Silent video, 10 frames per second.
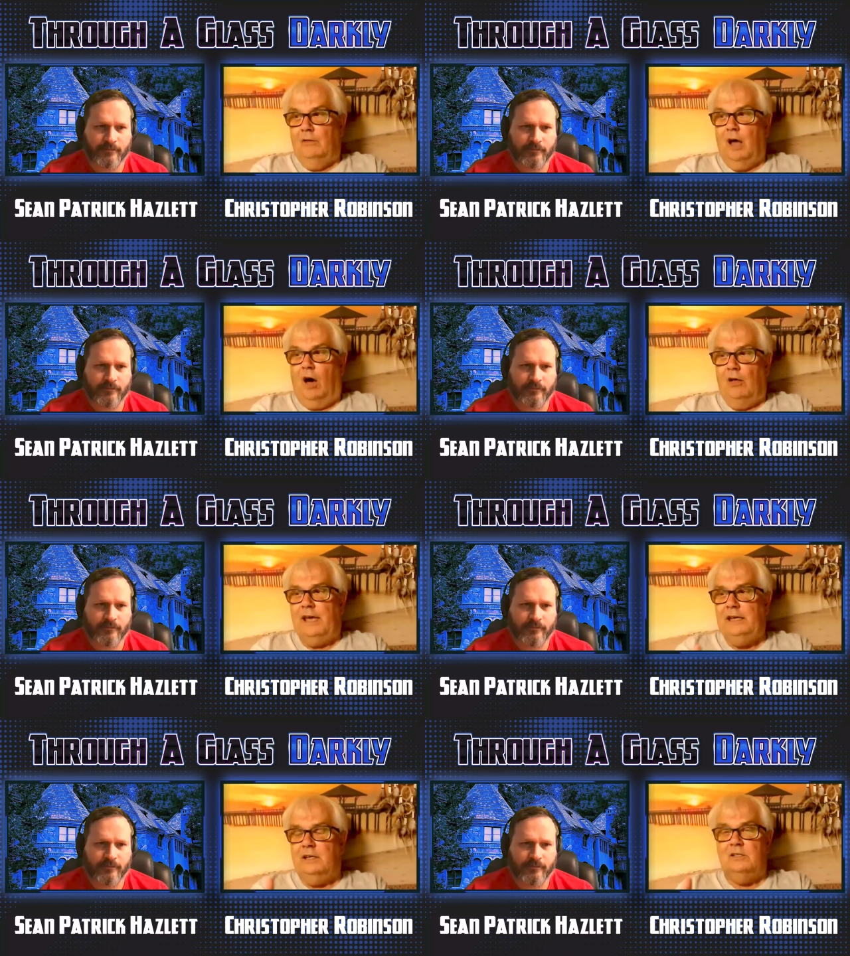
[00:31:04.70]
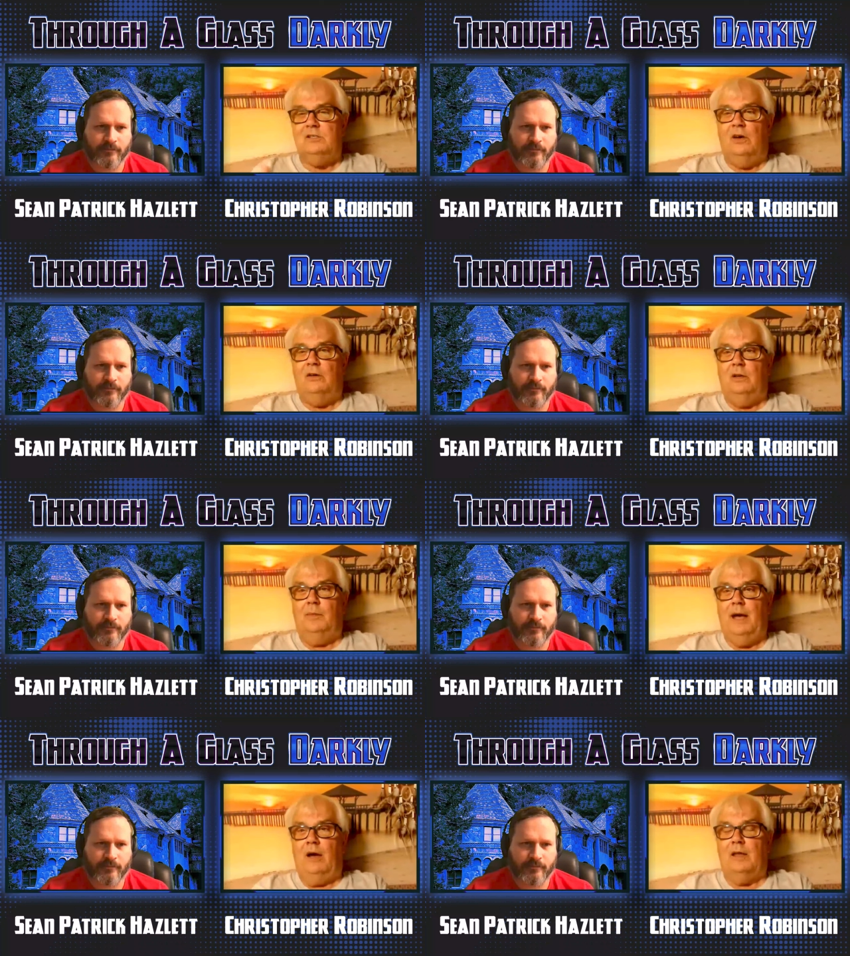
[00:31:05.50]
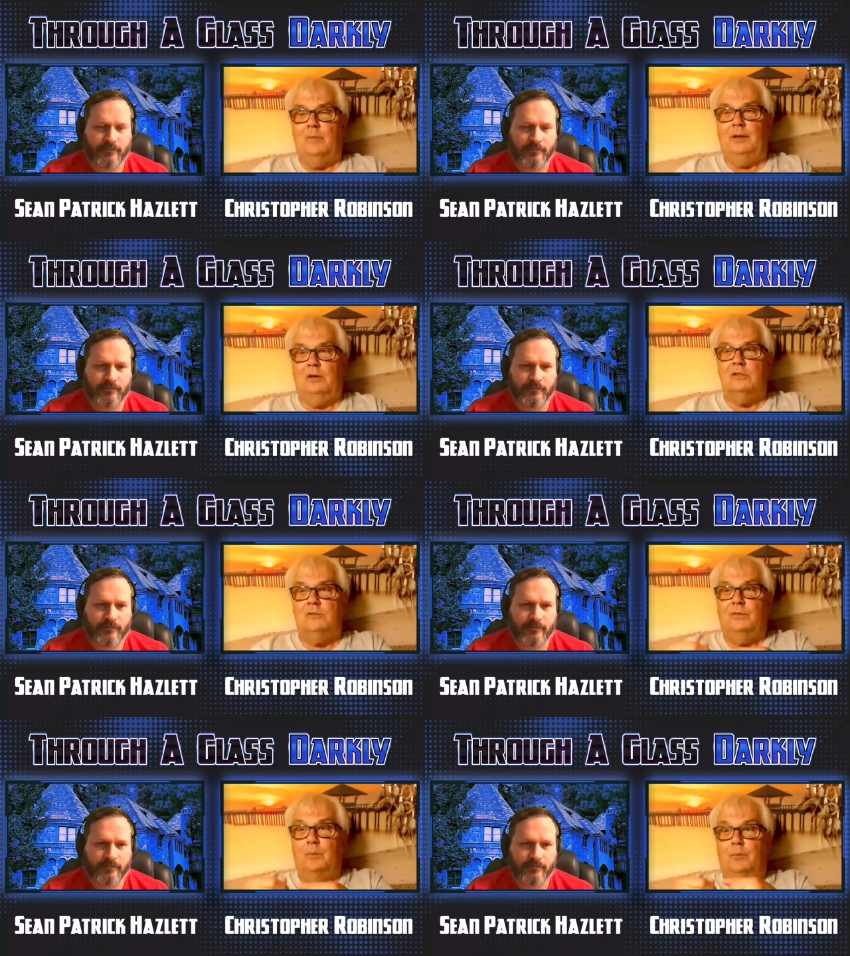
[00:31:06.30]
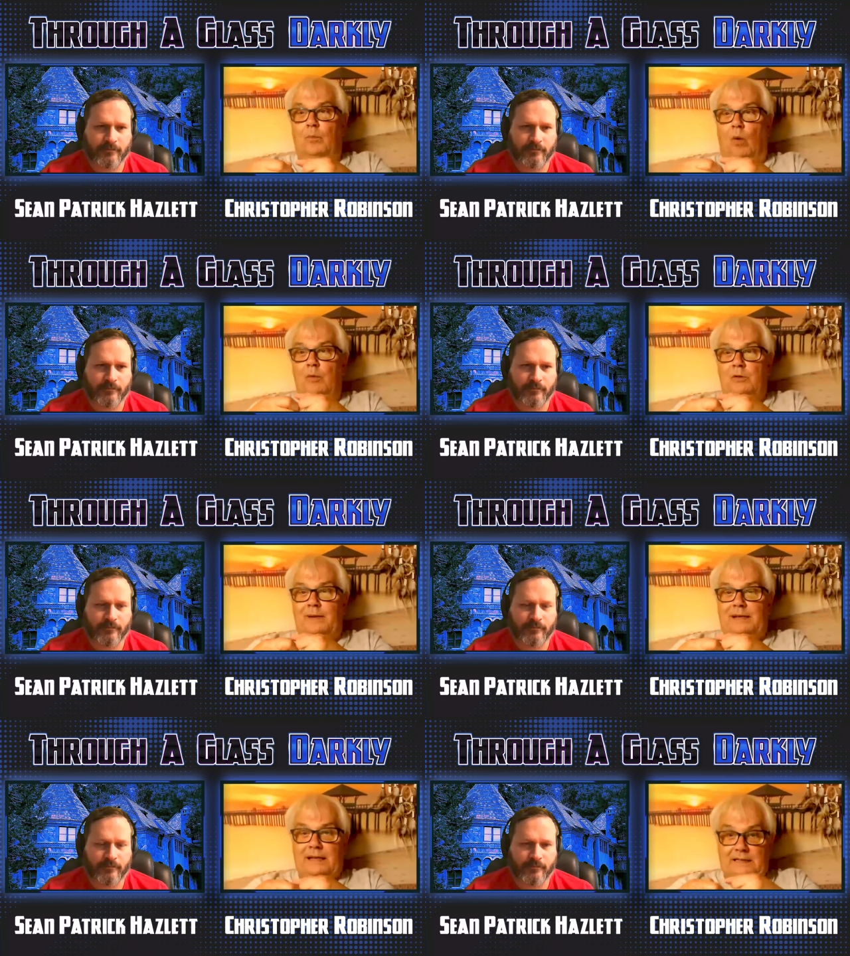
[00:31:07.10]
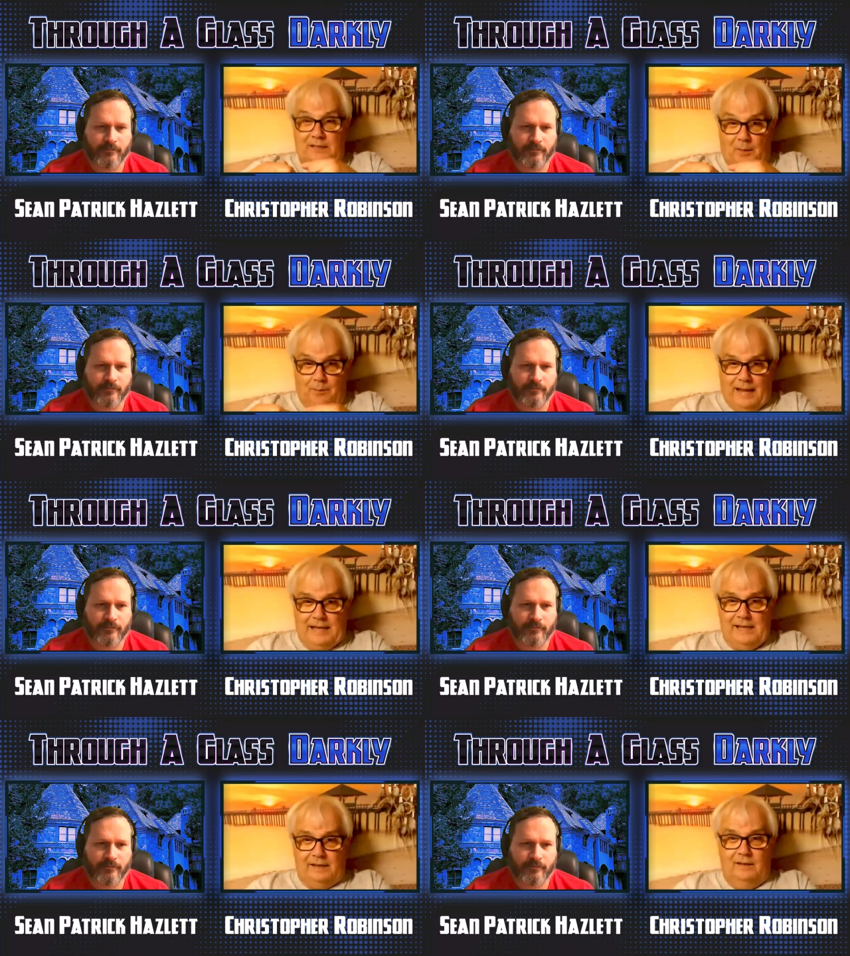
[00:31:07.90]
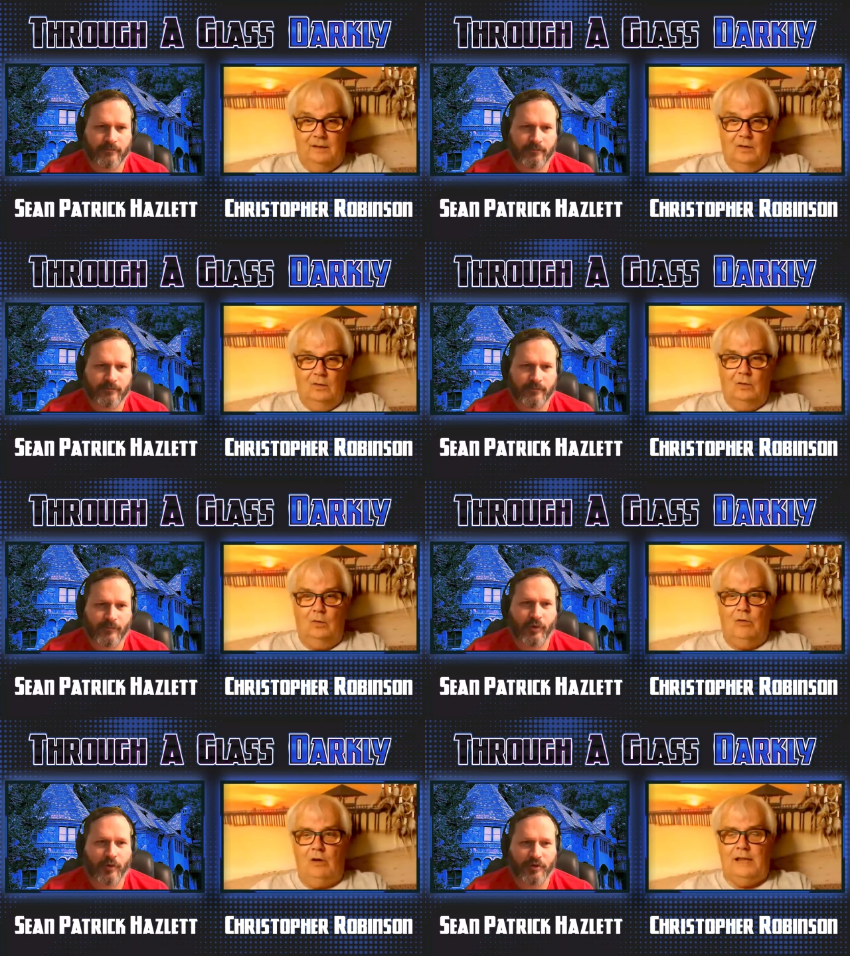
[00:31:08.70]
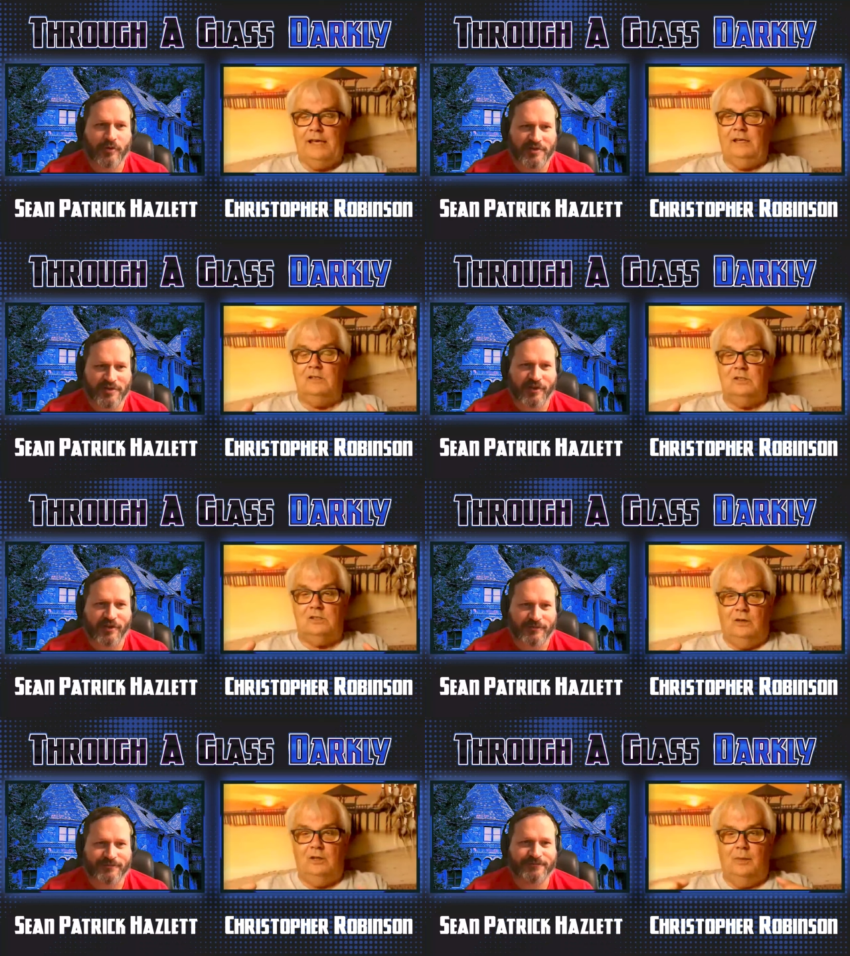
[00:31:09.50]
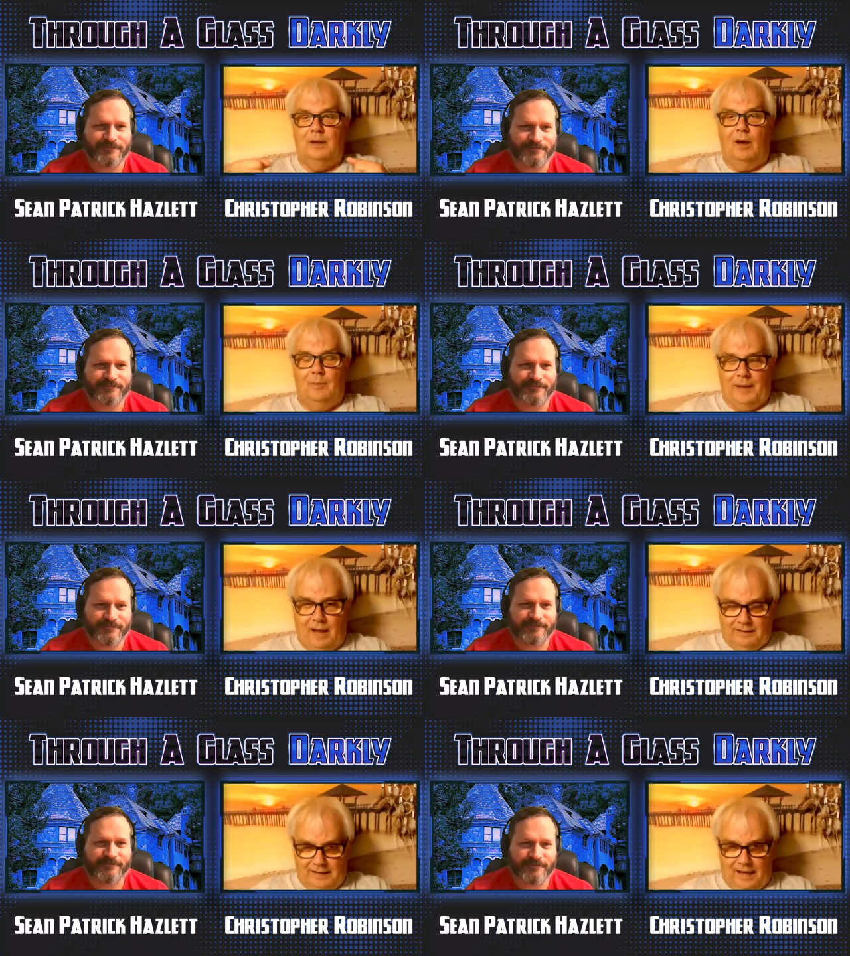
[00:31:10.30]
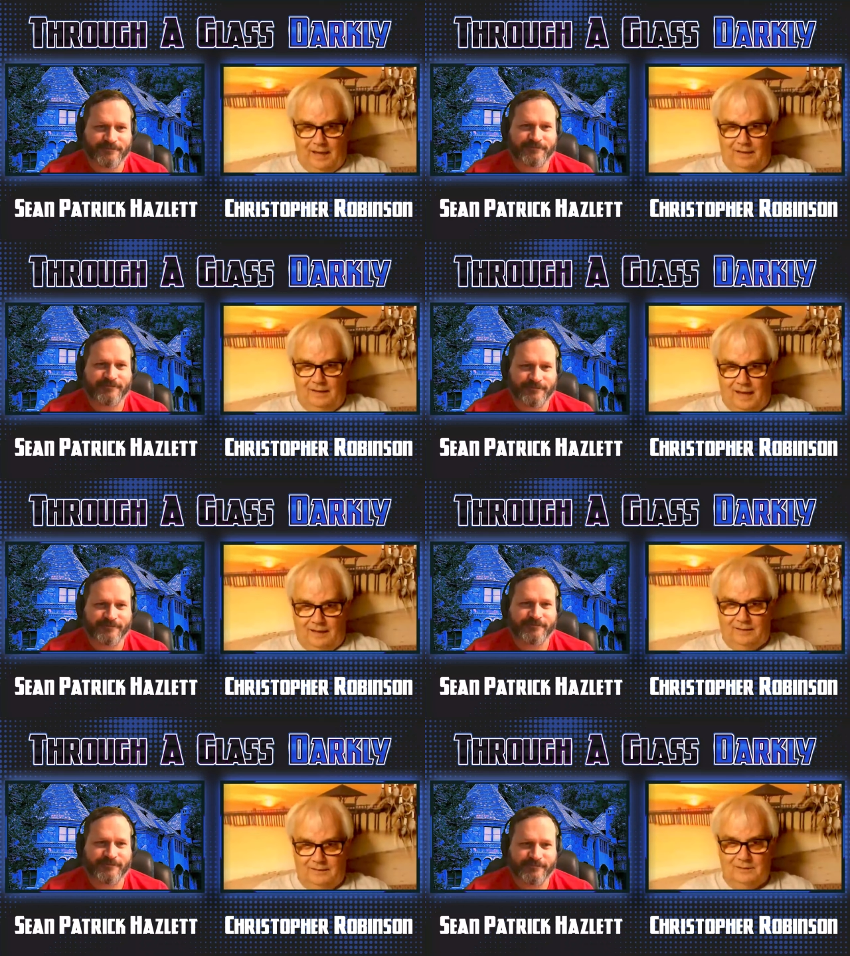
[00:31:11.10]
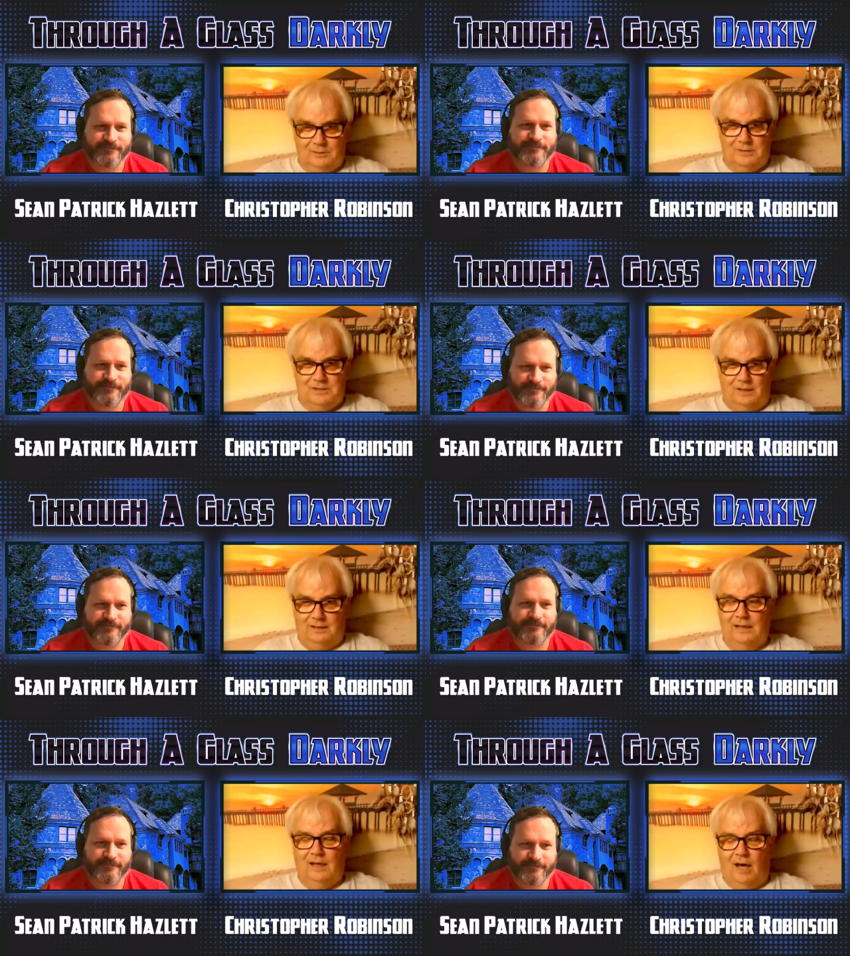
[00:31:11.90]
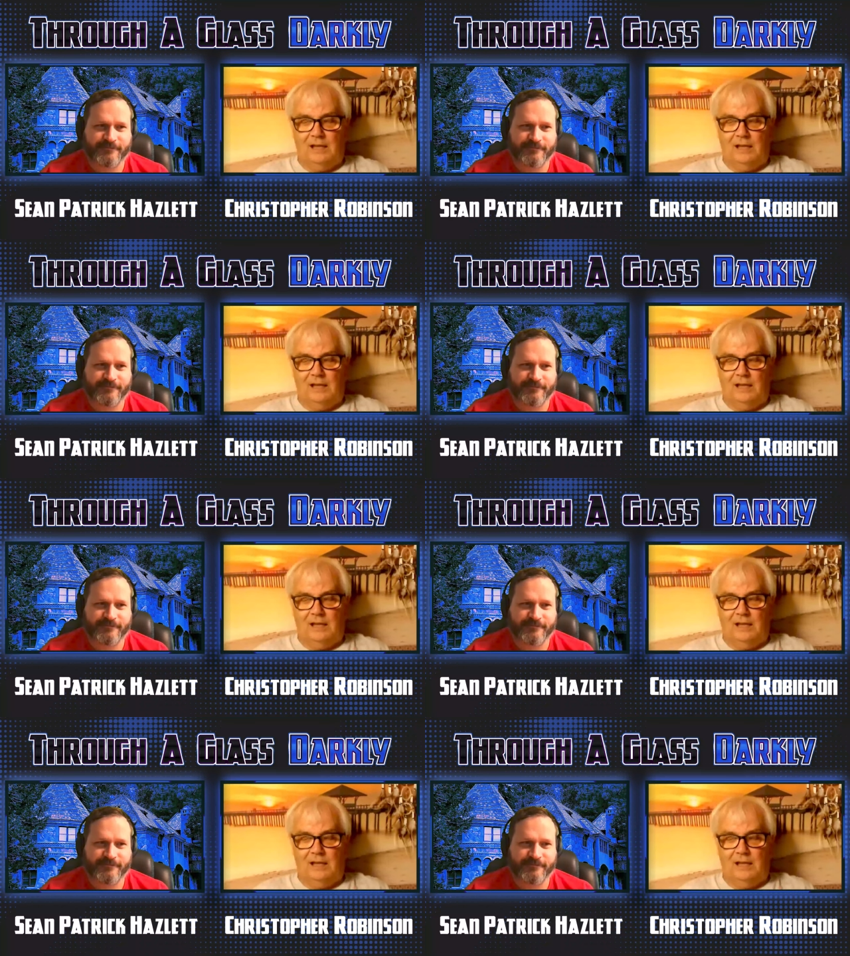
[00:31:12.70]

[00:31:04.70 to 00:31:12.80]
Speaker 1: Are they concerned about it because of what we're doing to the planet, or are they concerned about to each other? Are